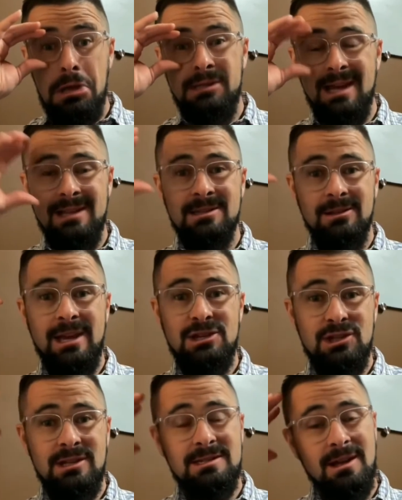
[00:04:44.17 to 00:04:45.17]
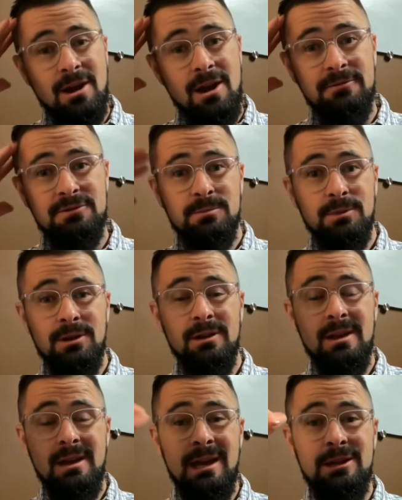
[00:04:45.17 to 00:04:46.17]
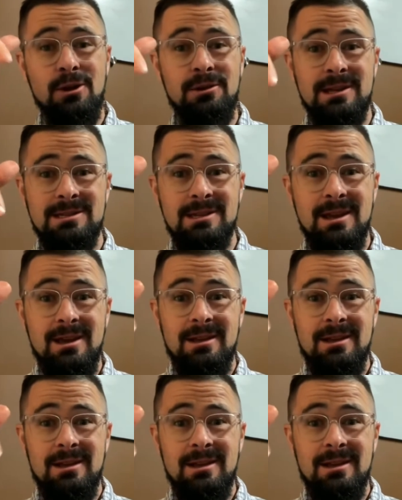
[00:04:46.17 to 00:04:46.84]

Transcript: Desolation is uncomfortable. And notice,